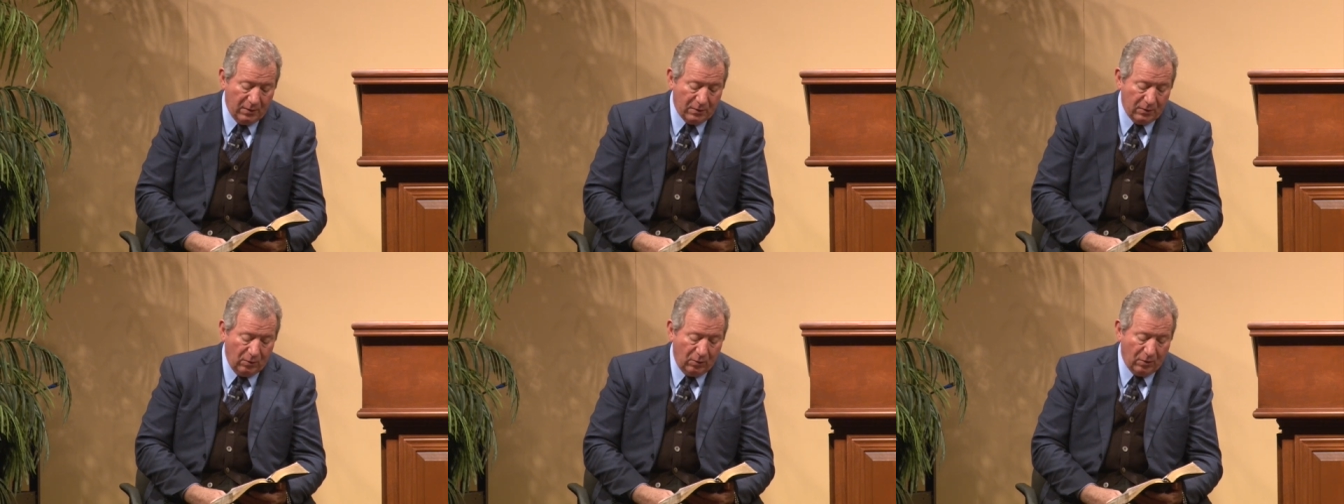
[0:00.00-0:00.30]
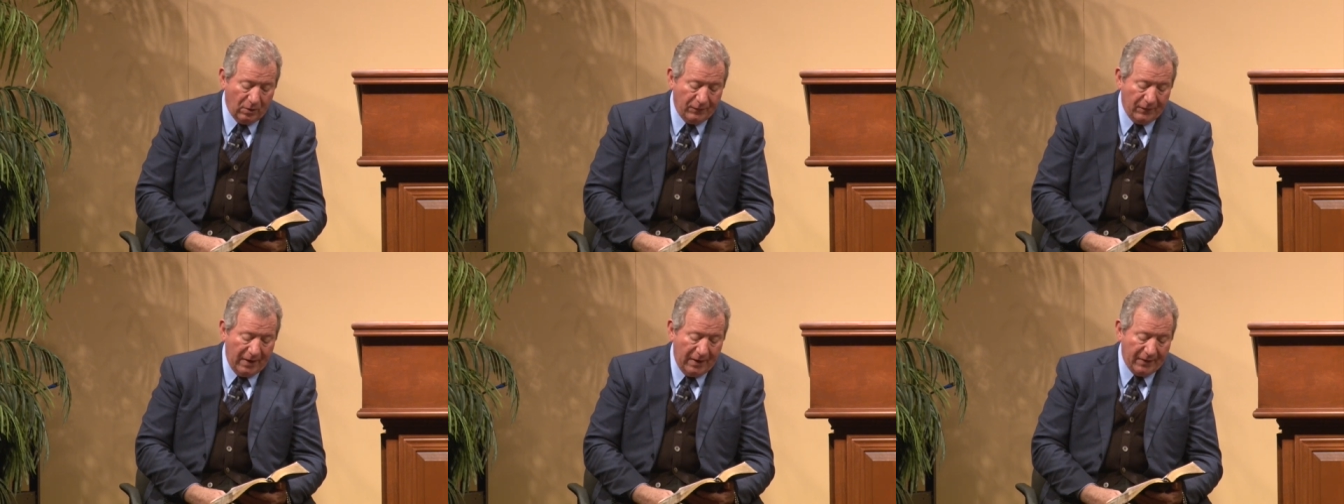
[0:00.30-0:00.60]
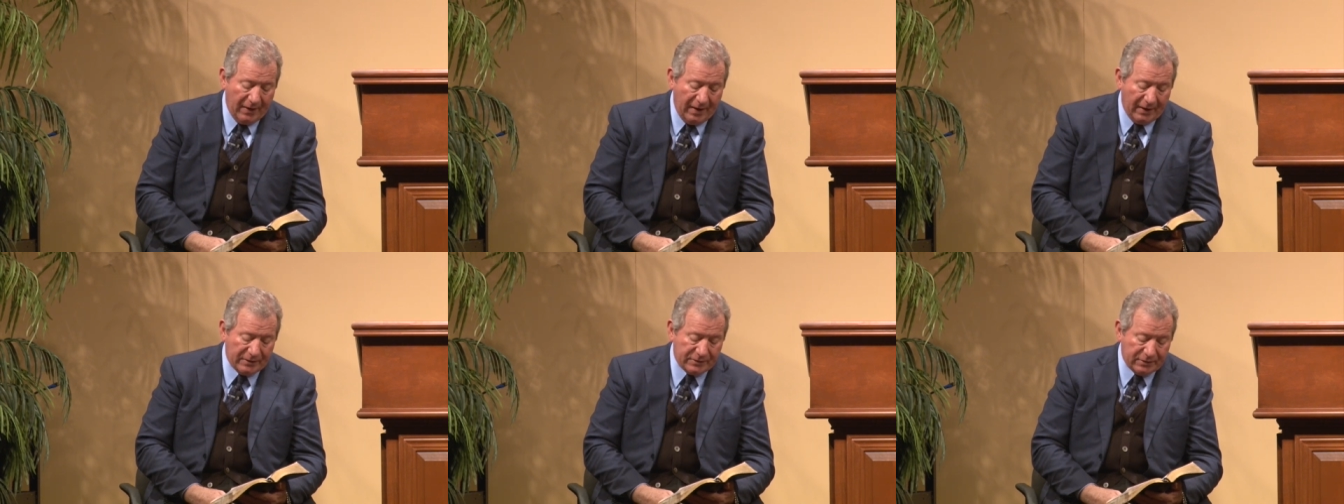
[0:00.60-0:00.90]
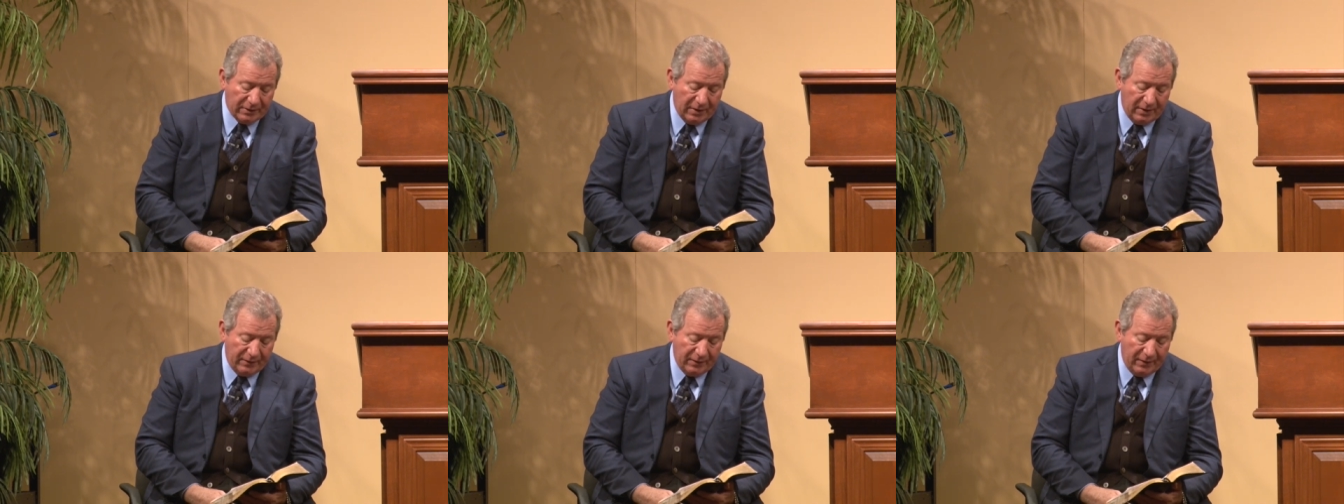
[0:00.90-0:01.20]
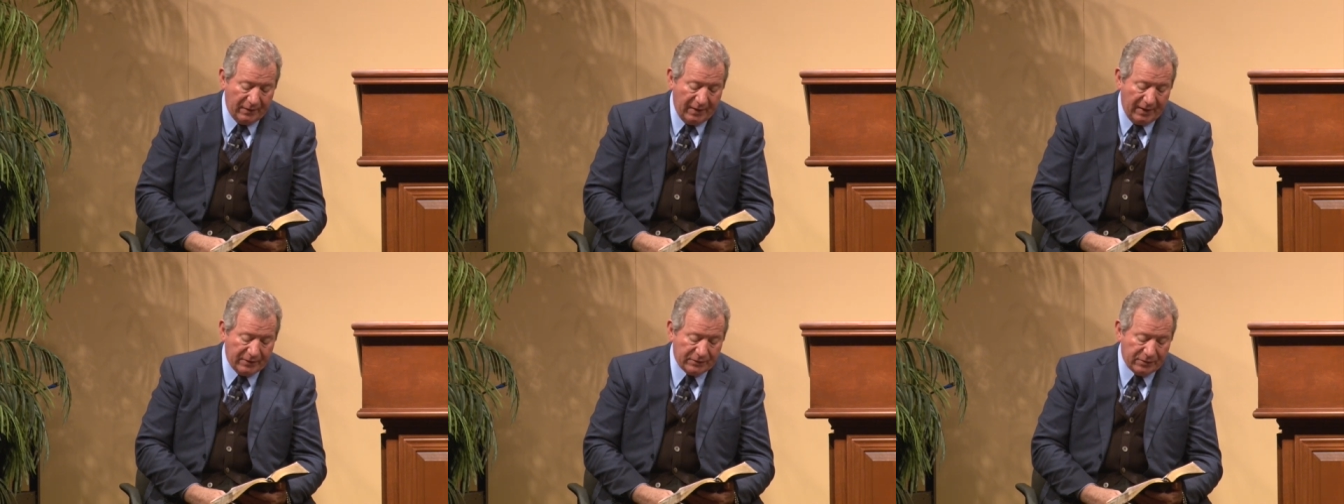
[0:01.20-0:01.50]
Glorify thy Son,
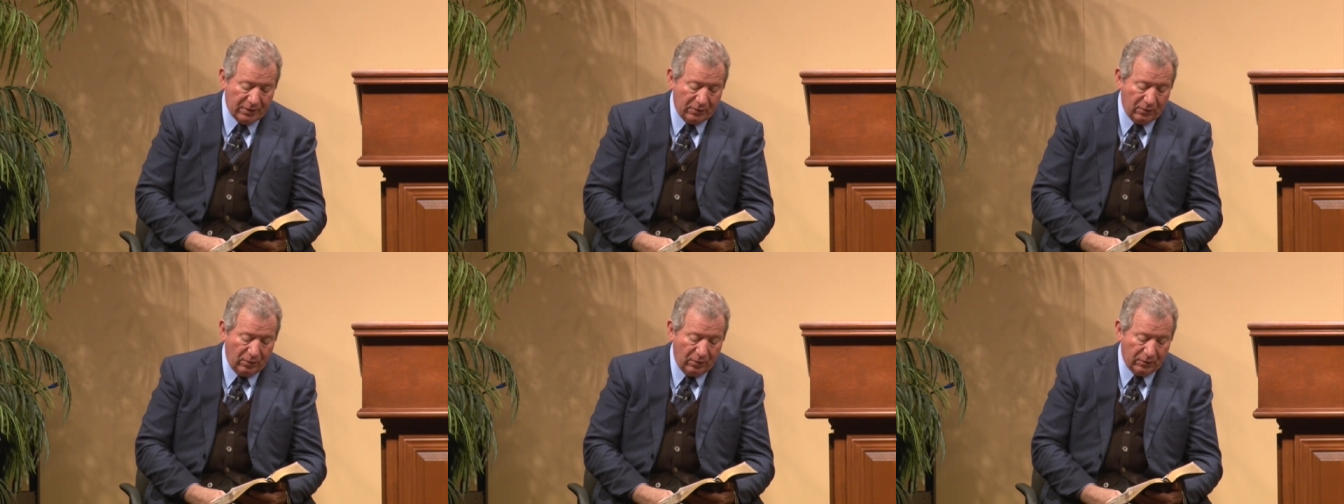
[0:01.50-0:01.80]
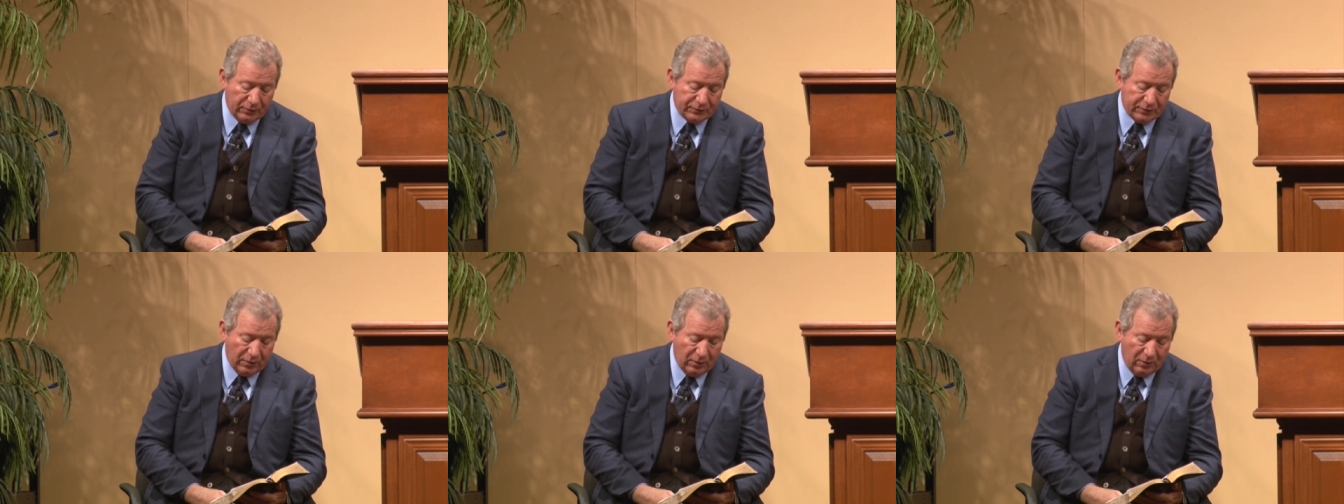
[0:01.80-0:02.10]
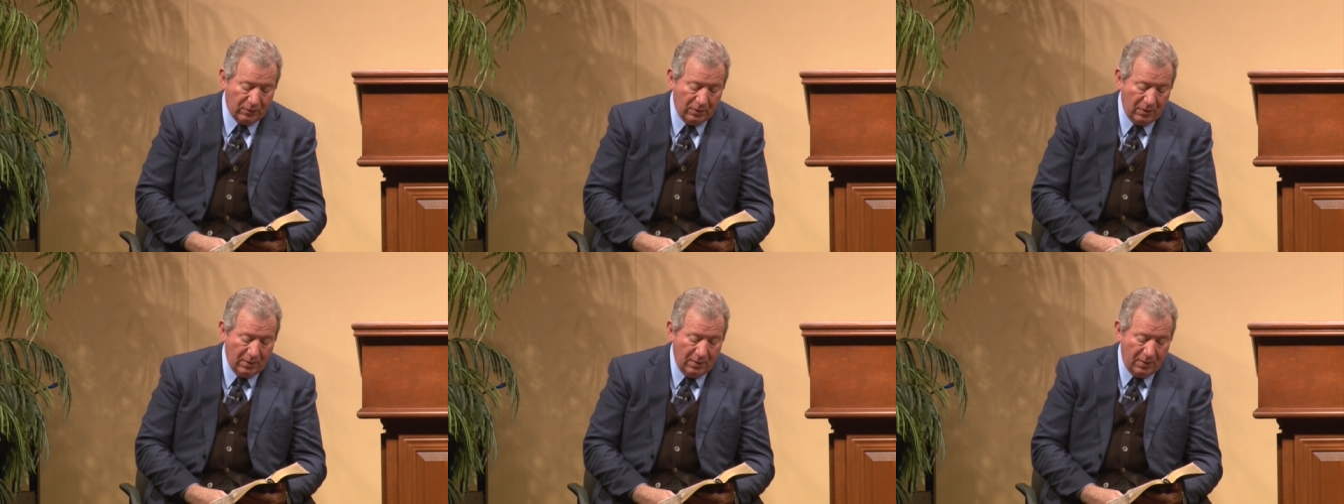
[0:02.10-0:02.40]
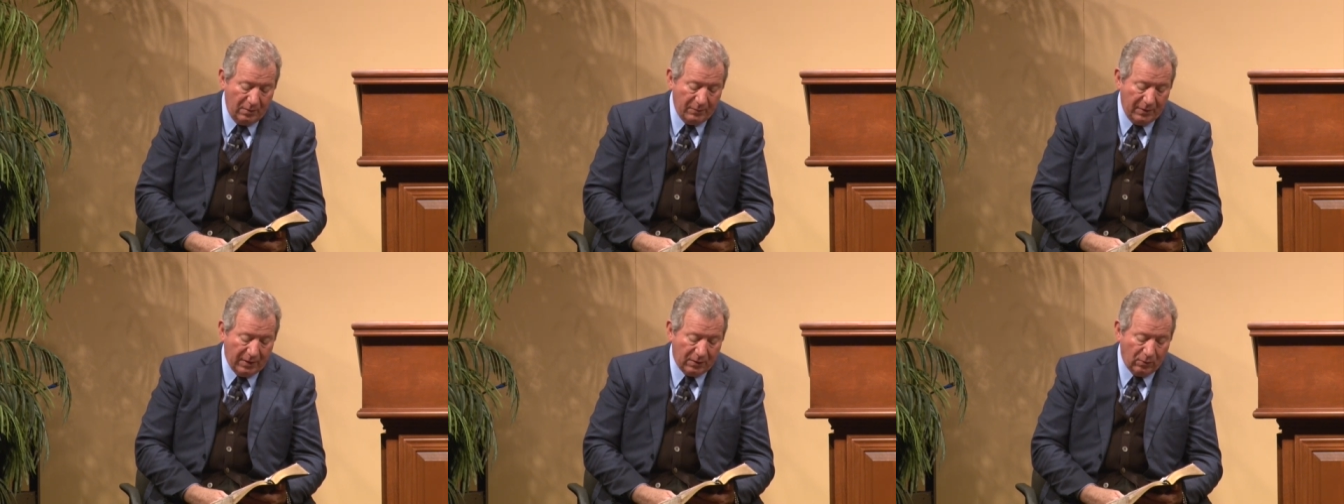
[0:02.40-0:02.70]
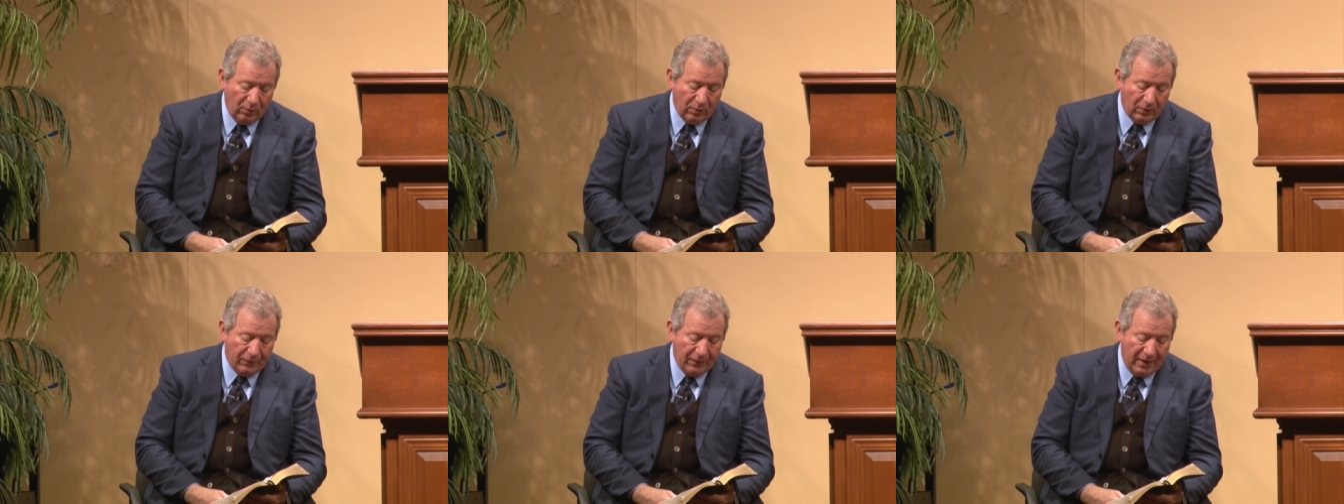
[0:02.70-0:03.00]
that thy Son also may
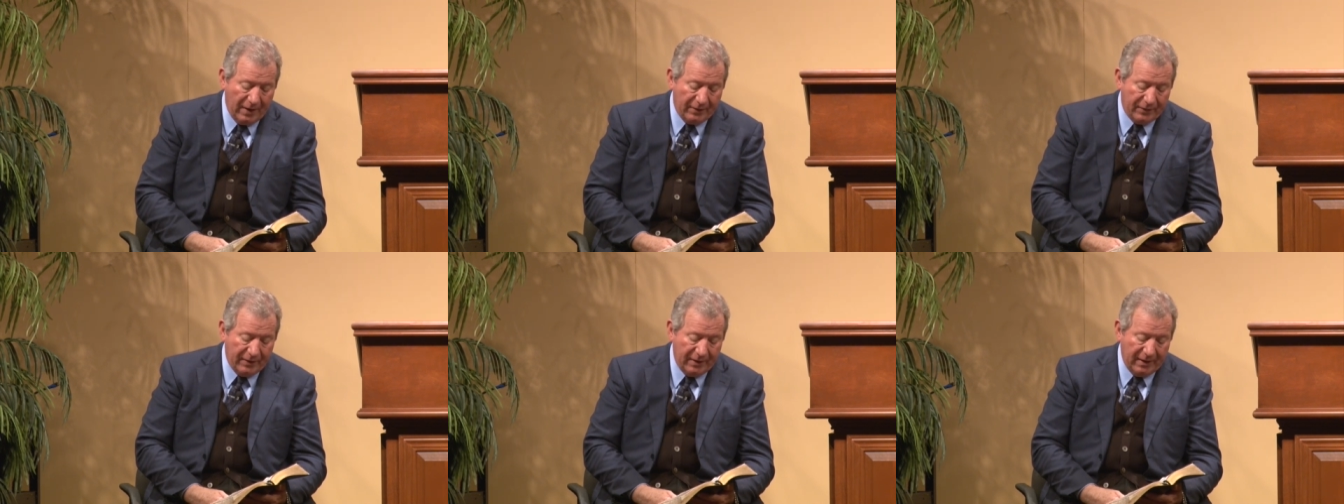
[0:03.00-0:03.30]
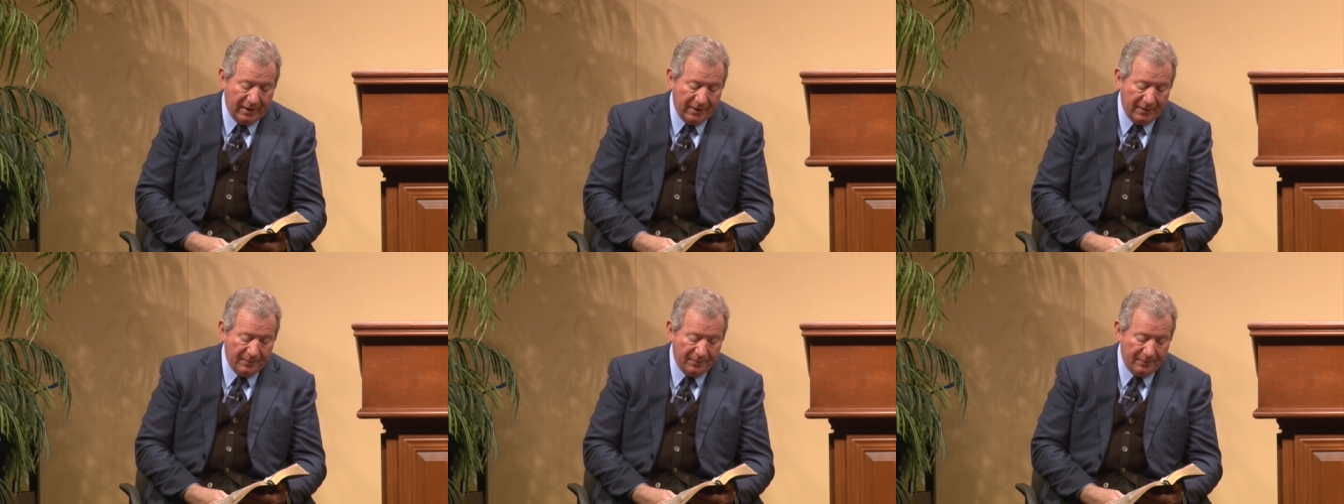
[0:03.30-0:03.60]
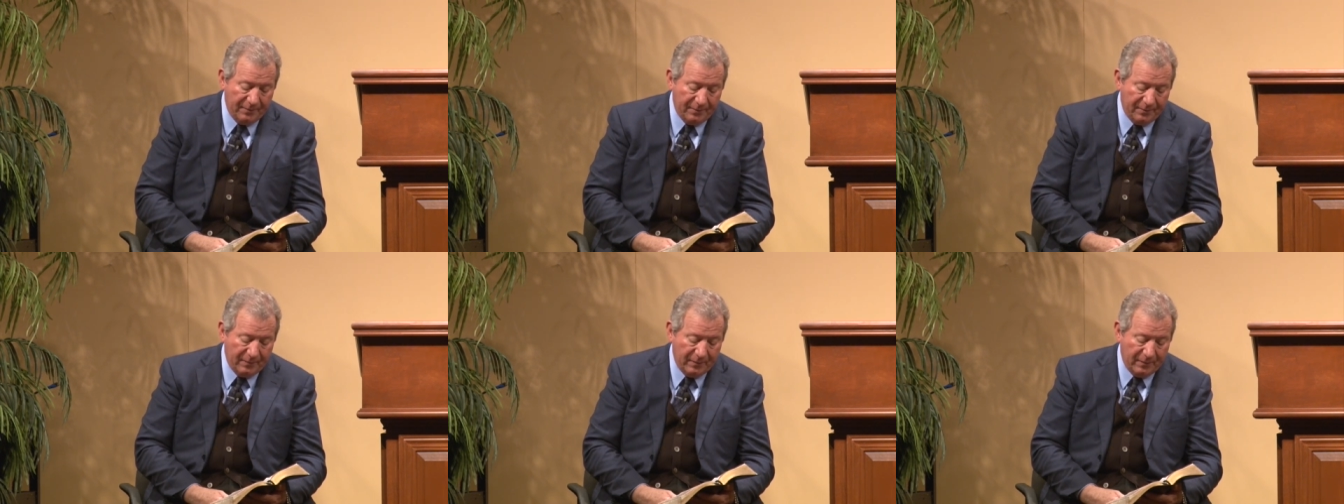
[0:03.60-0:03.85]
glorify thee.